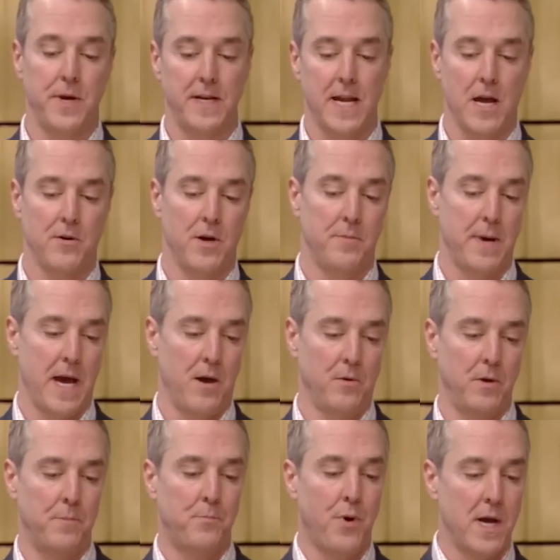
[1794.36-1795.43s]
right now
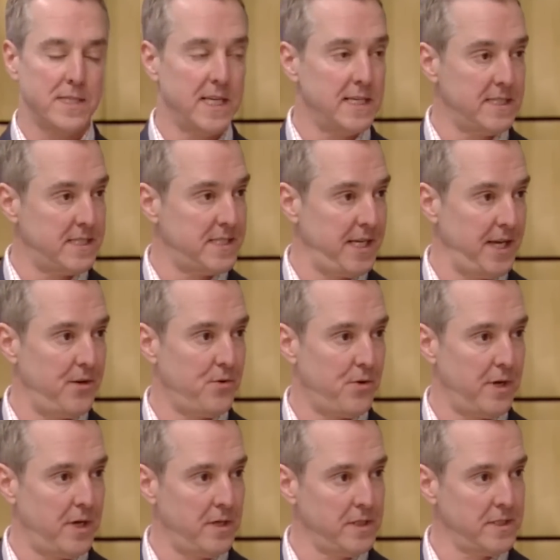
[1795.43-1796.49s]
about processed seed
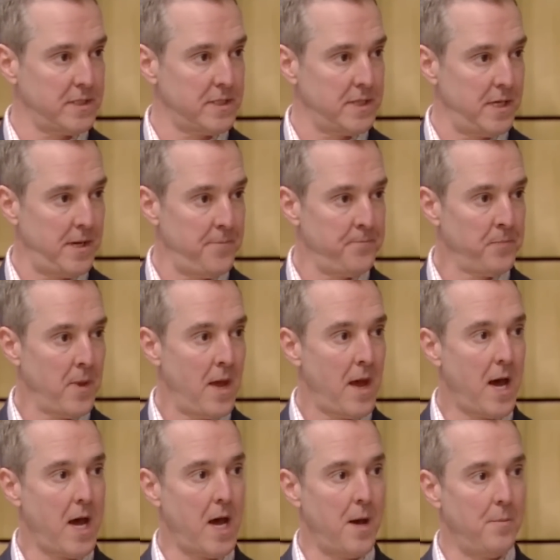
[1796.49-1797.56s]
oils, uh -huh. Mm-hmm.
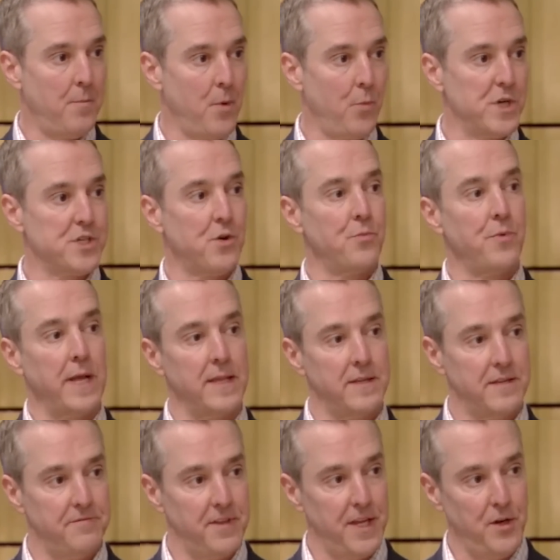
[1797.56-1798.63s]
um, which are
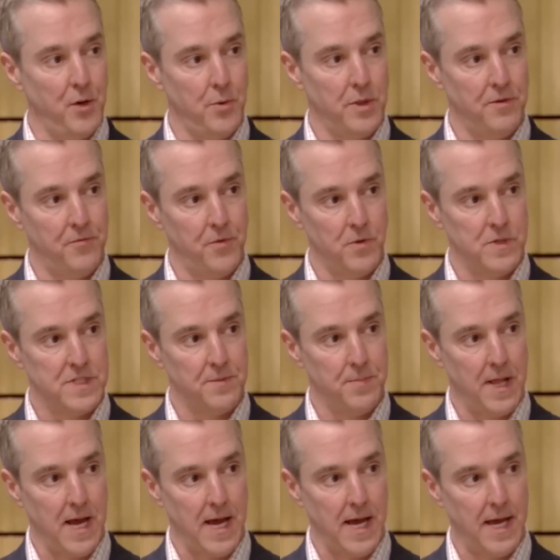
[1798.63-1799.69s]
relatively new in the food
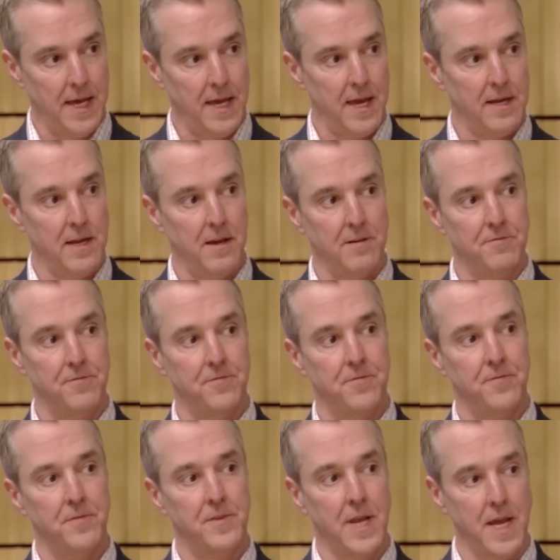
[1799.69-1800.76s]
supply and have
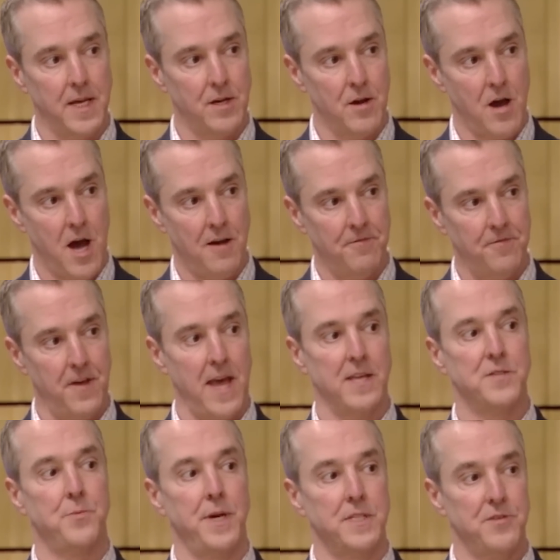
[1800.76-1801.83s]
taken off
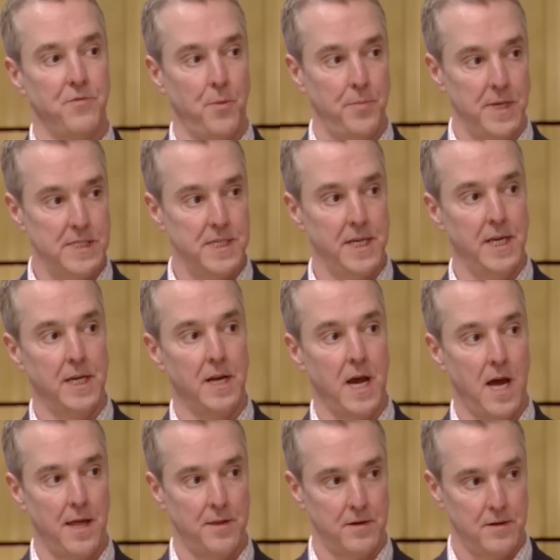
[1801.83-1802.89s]
as rates of obesity and
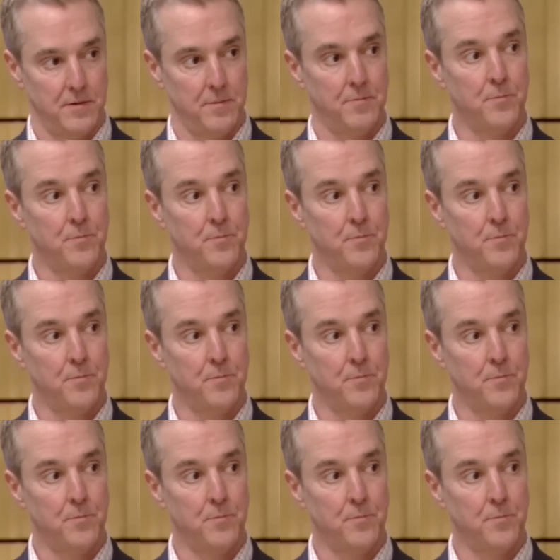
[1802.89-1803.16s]
other